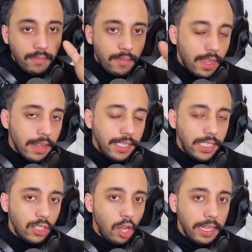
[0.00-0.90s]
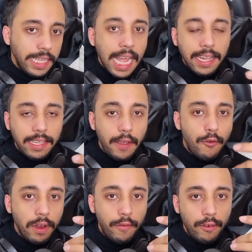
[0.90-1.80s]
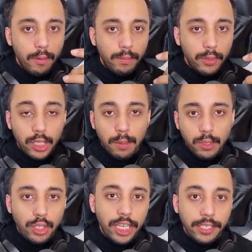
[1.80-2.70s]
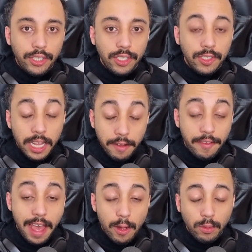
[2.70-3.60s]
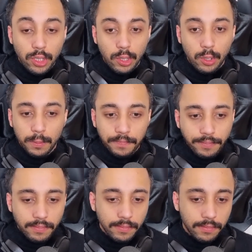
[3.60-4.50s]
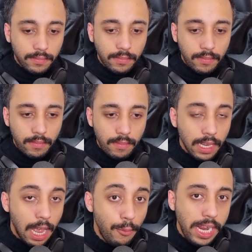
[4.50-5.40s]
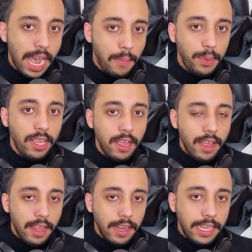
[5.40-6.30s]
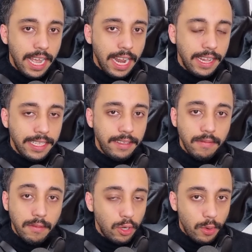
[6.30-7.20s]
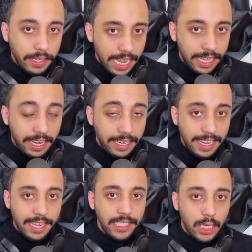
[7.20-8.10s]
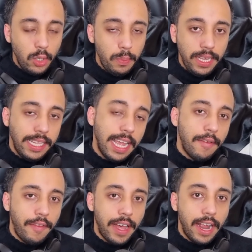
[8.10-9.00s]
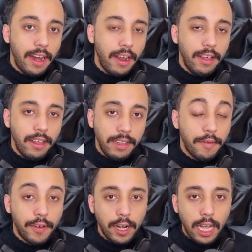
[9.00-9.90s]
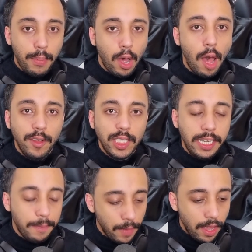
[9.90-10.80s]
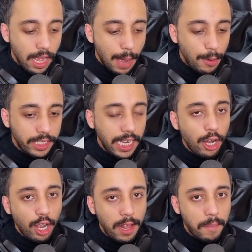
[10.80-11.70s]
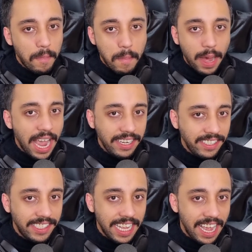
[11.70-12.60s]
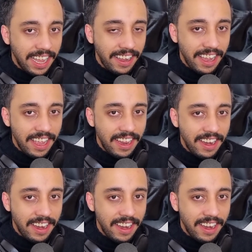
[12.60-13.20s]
this is not that different from some suggestions that I found. So I'm really happy that a deck like this could be that far up. Obviously, I'm not saying you're gonna buy this deck and